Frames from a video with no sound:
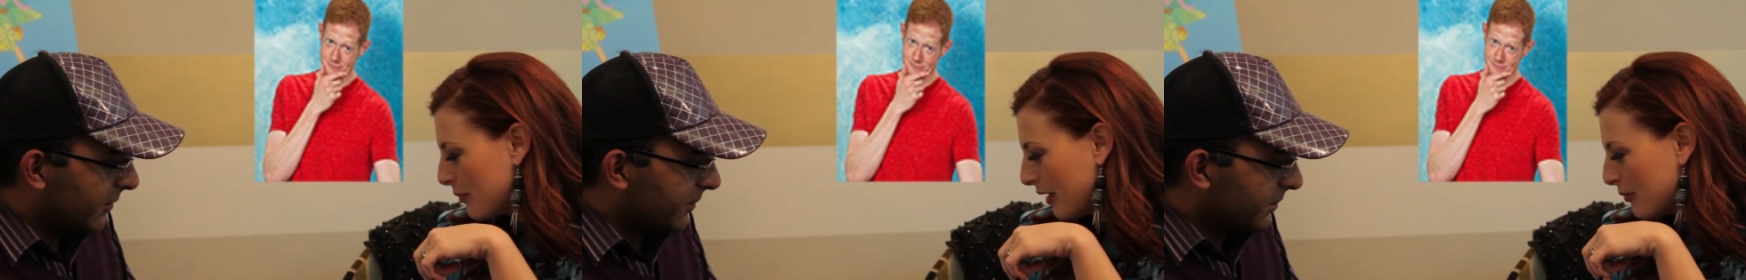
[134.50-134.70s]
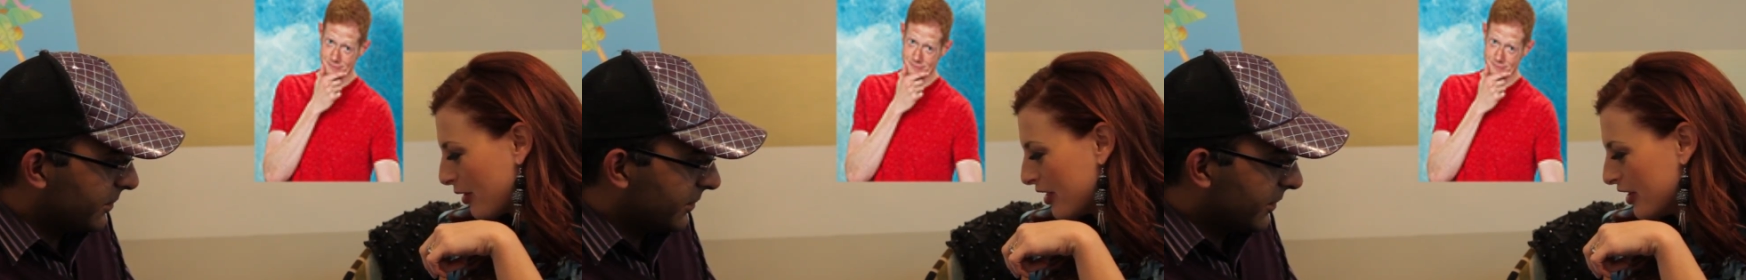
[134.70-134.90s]

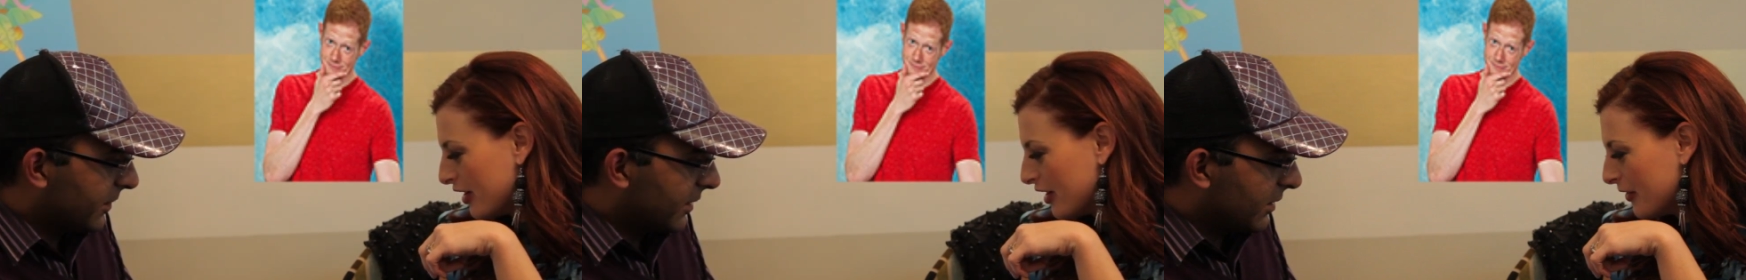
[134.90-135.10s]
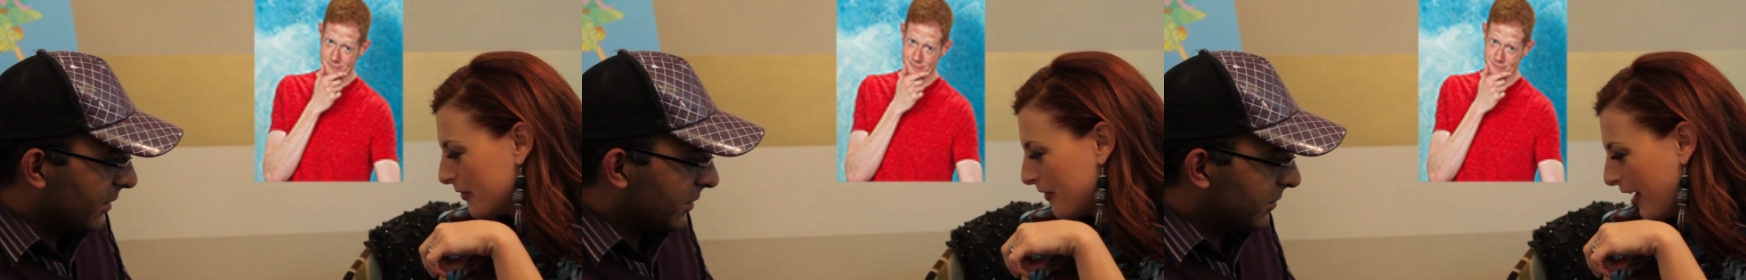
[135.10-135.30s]
Speaker 1: Big
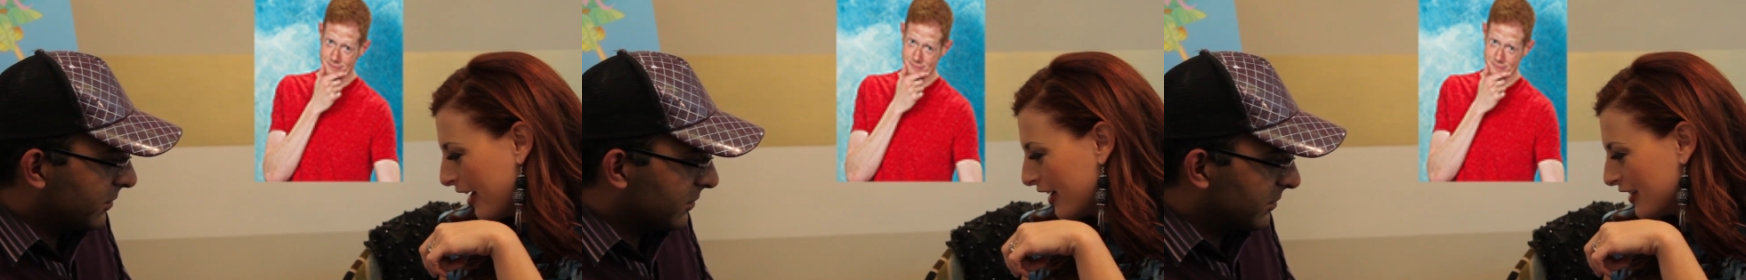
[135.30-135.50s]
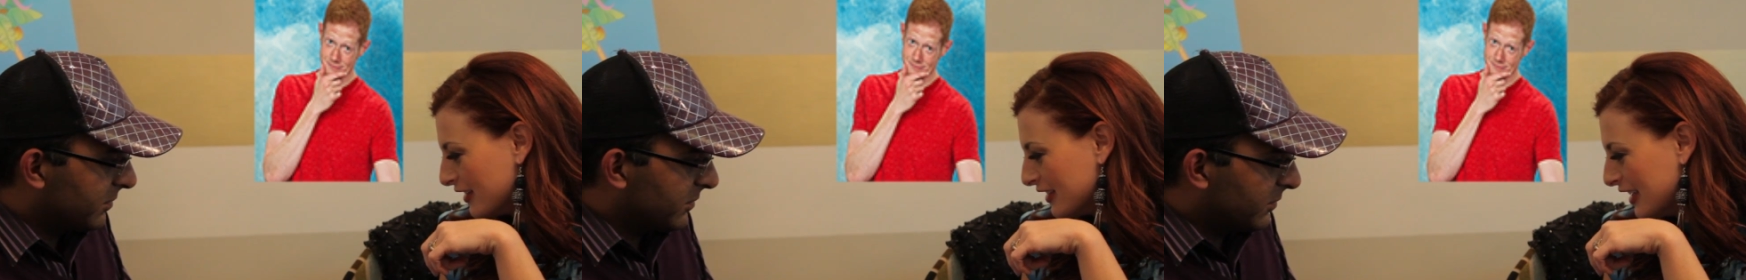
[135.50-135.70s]
Brother
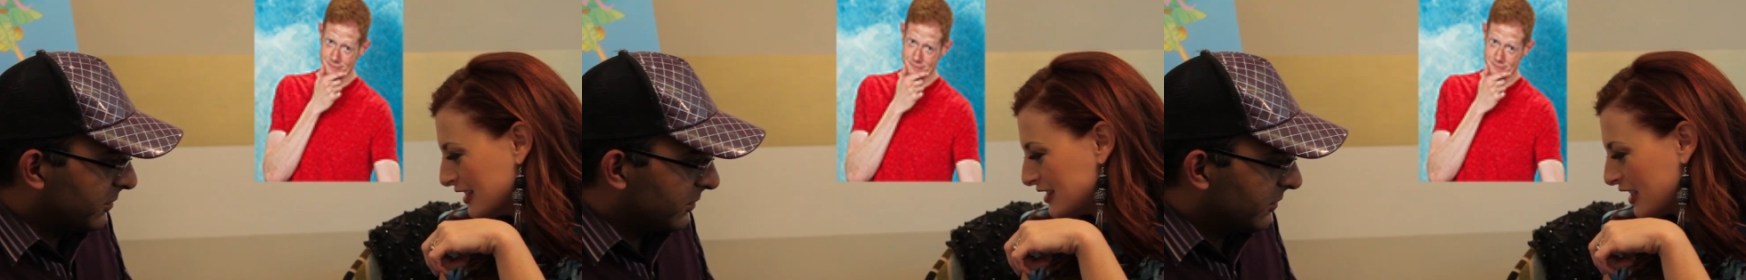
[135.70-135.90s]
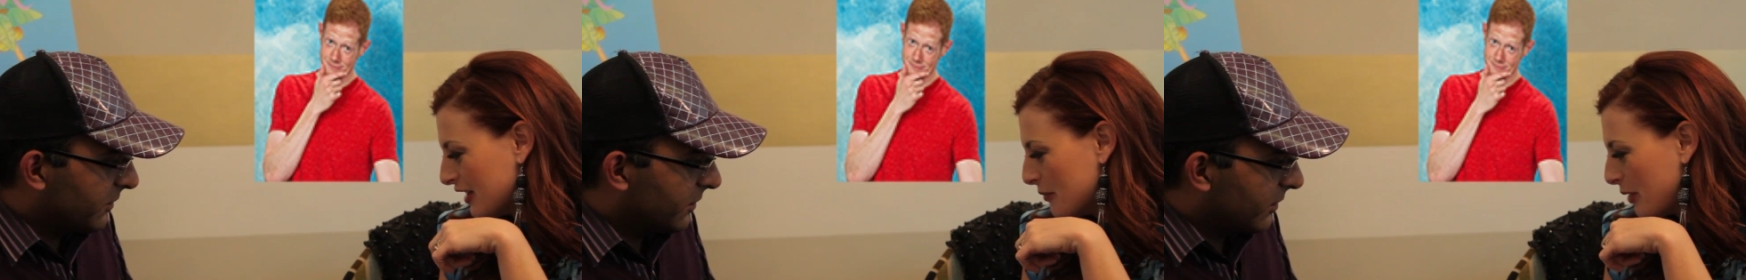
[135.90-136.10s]
fan. Is
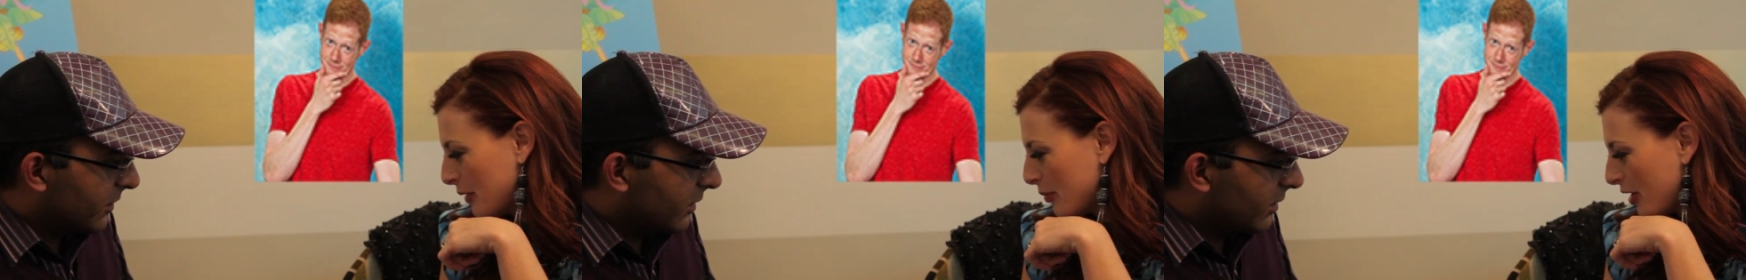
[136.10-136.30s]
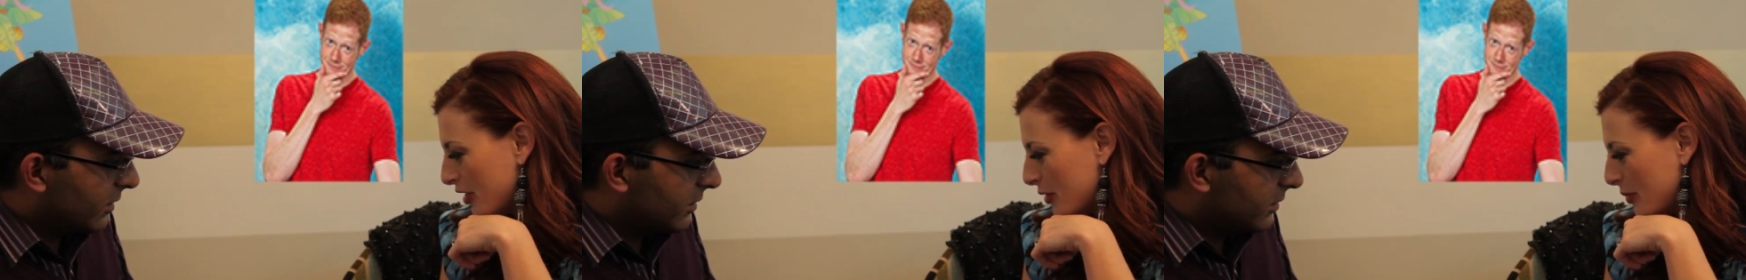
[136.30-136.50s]
he a Big
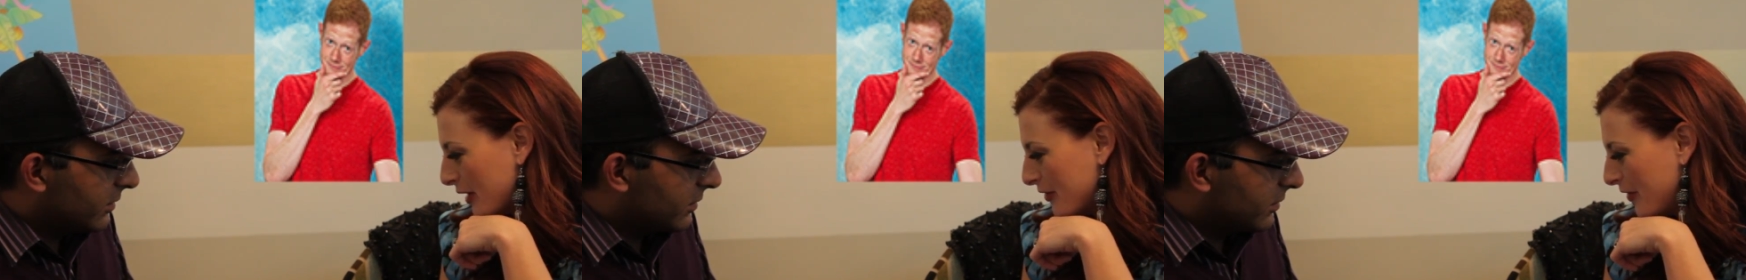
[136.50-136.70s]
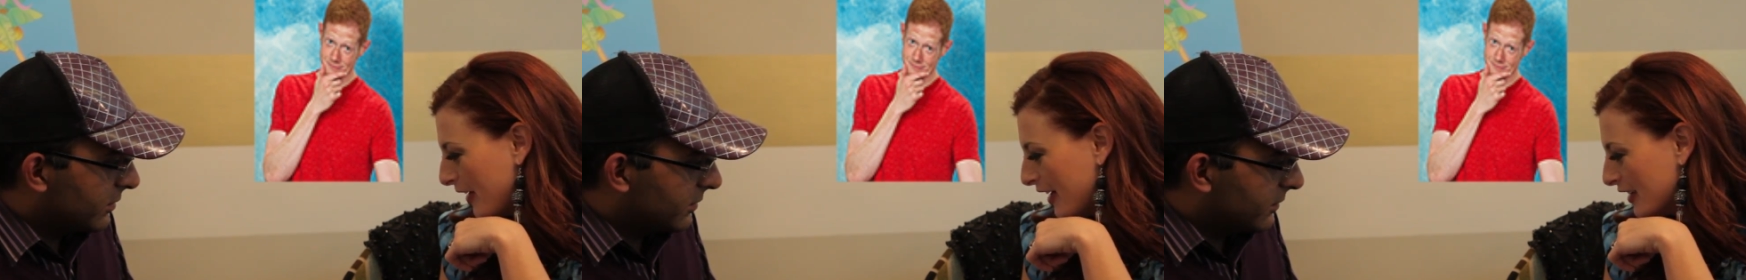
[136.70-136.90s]
Brother big
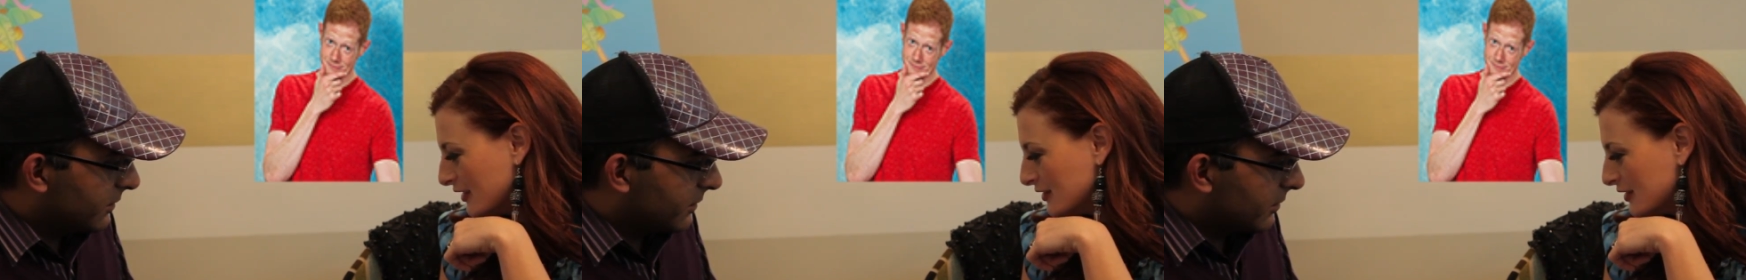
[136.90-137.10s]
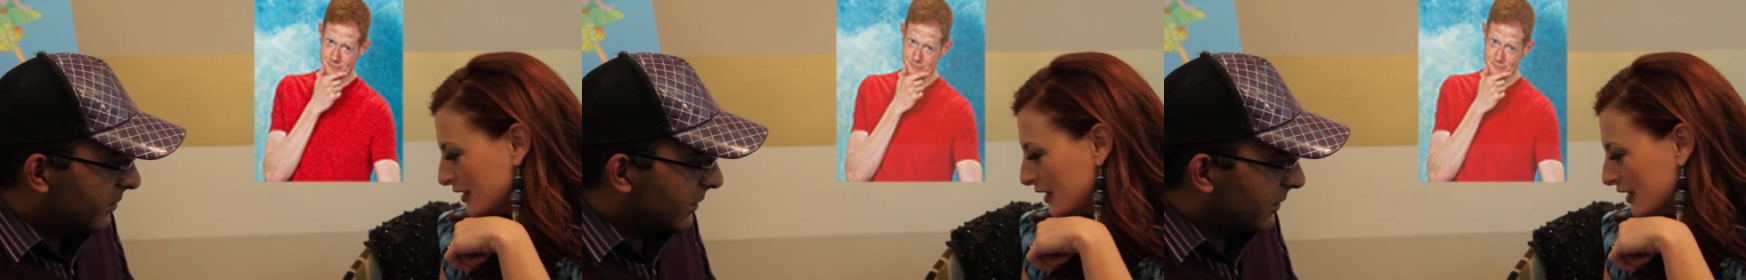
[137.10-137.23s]
fan?